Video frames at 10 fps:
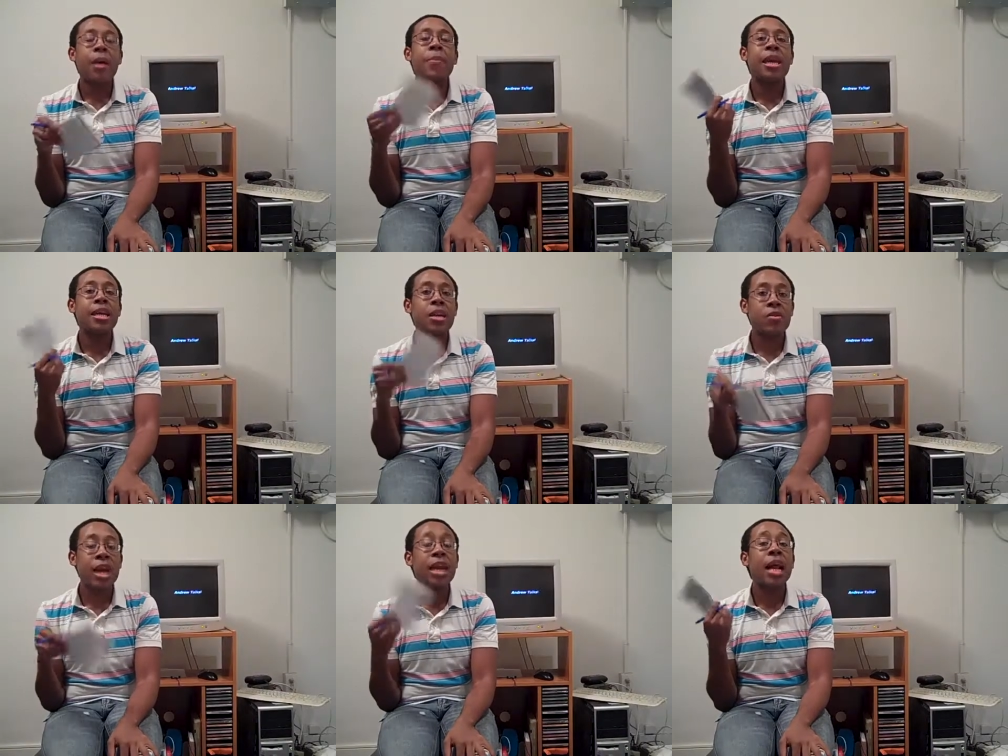Make it
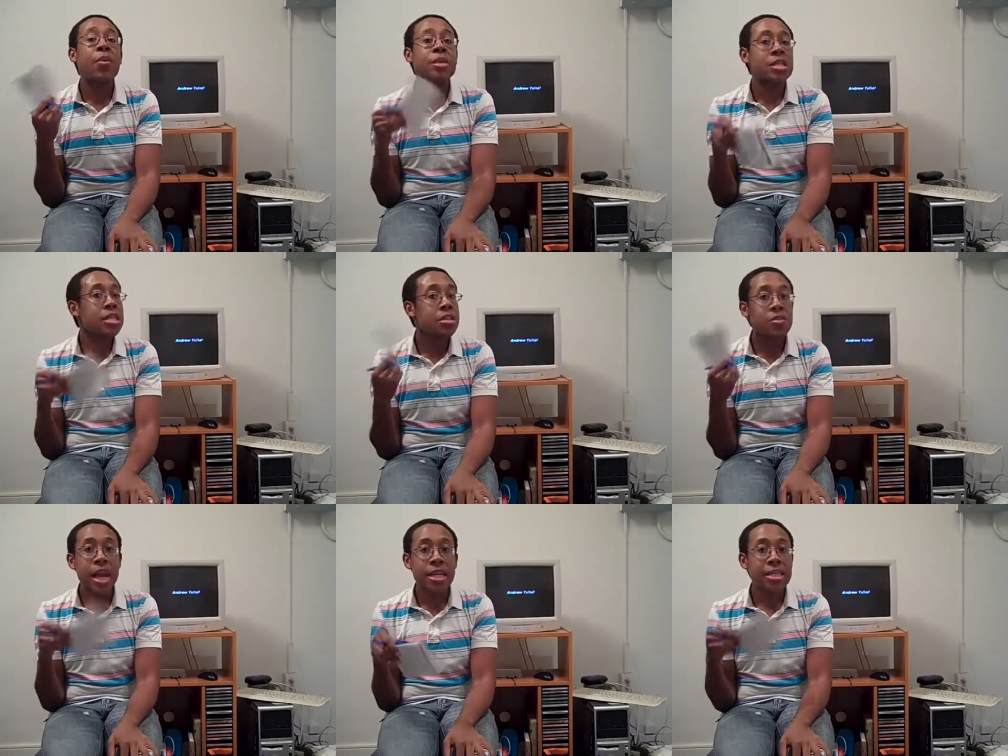great, and I will see
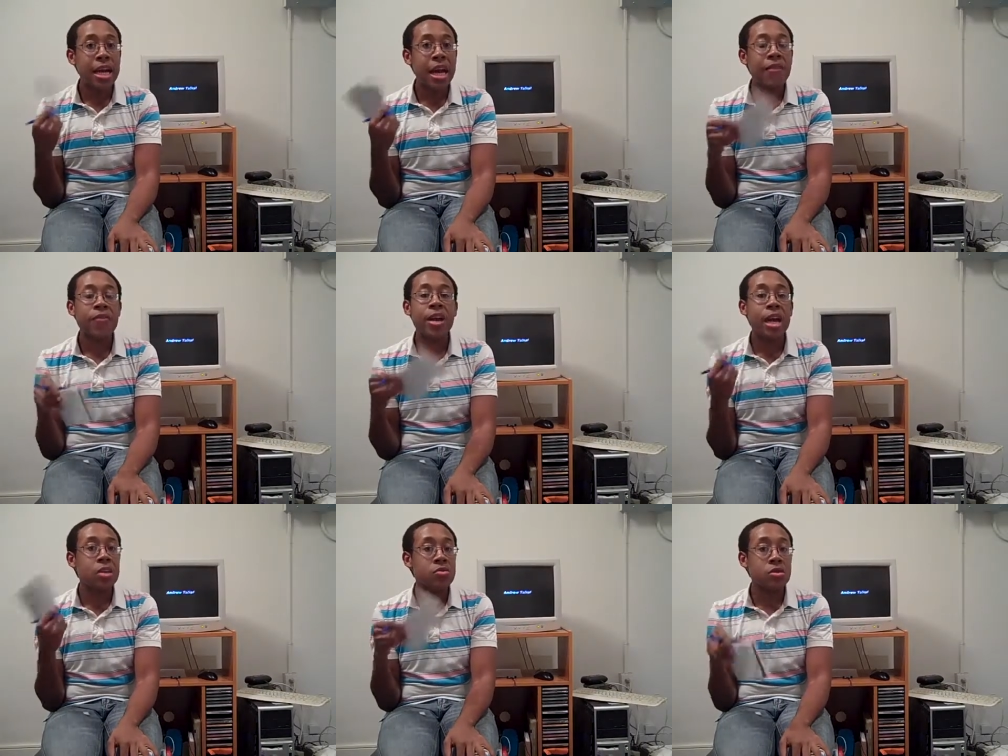you next time for
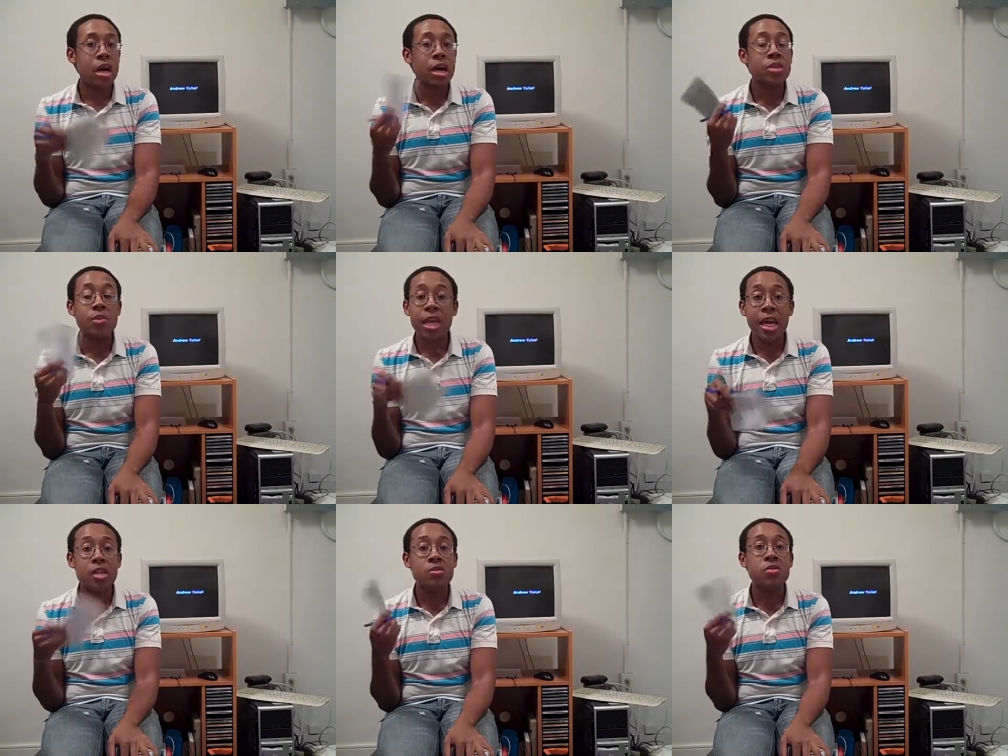Andrew Talks with
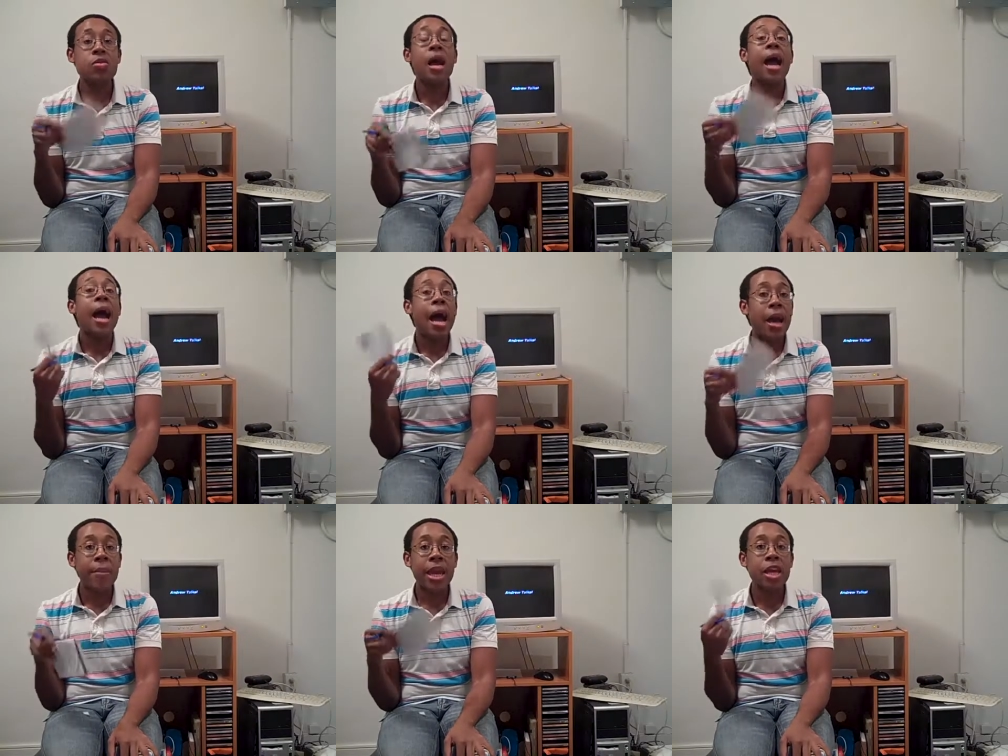Andrew.
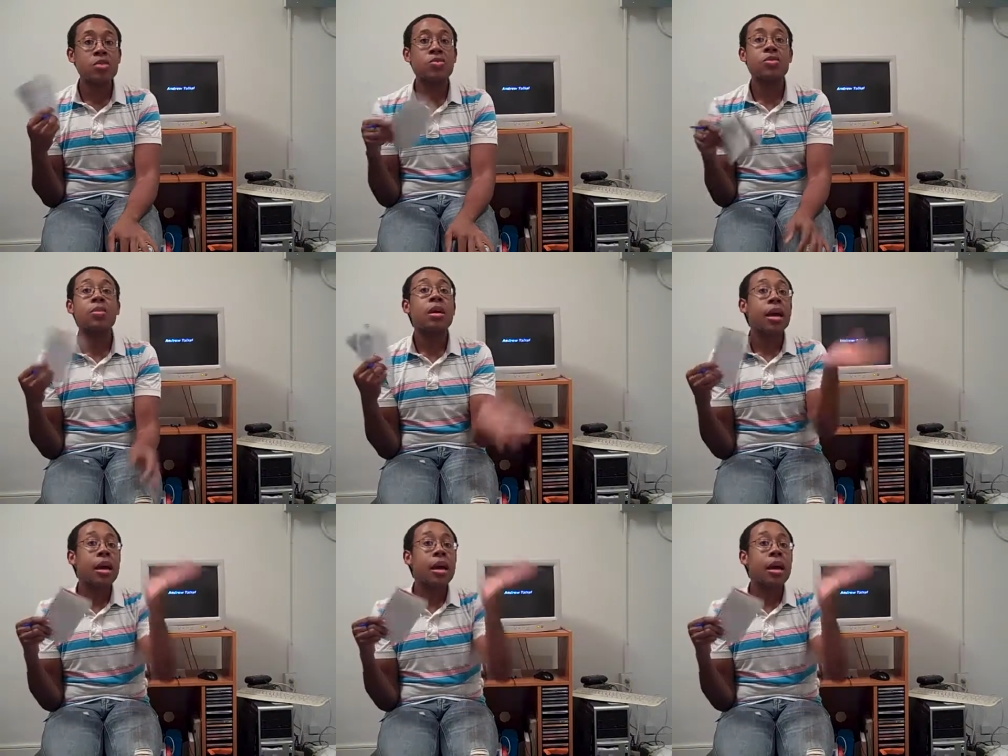I'm Andrew.